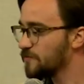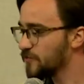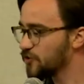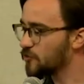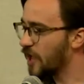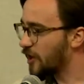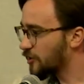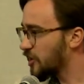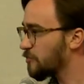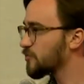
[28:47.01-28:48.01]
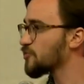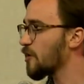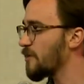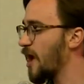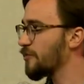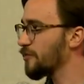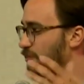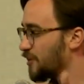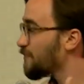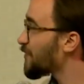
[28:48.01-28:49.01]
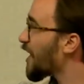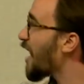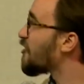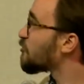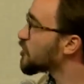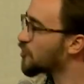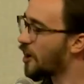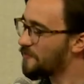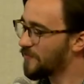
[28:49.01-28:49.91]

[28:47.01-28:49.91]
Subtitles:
So we add a clip to our path, and then we draw.